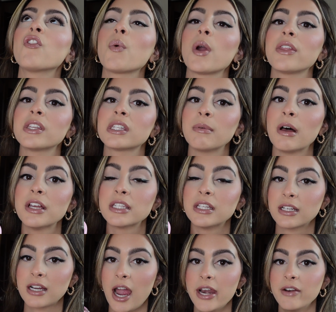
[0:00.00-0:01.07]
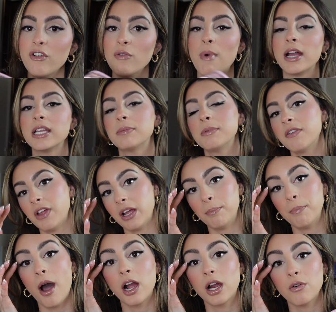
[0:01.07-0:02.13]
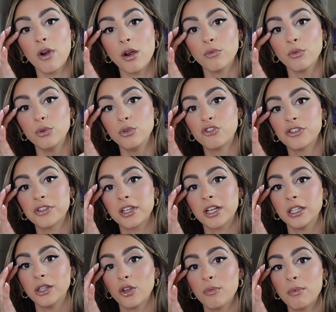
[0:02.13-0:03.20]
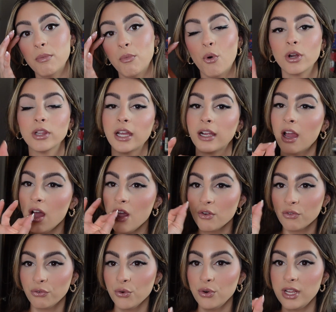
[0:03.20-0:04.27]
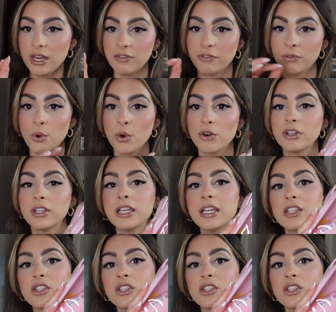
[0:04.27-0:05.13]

the way this smells, and it kind of reminds me of like Baccarat Rouge, just like a little bit more like fruity and florally,